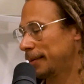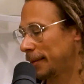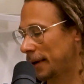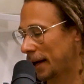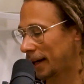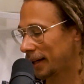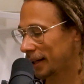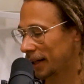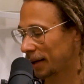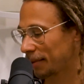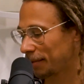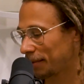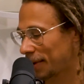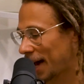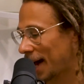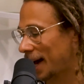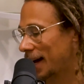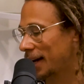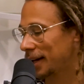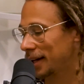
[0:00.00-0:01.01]
like
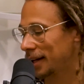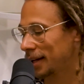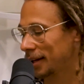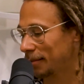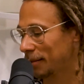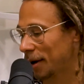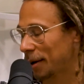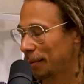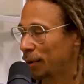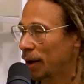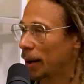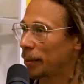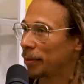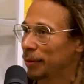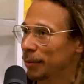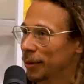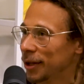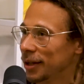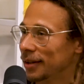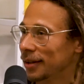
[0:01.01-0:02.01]
pack my
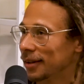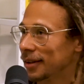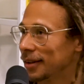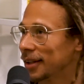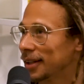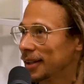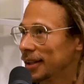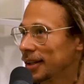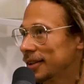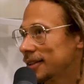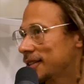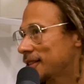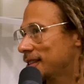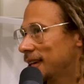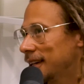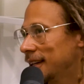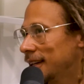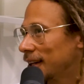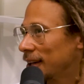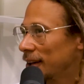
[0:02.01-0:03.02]
prepped meal, you know, and just
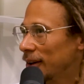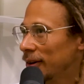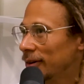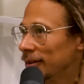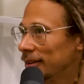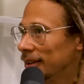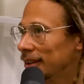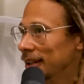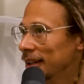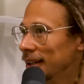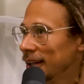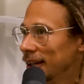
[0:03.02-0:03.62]
eat it cold.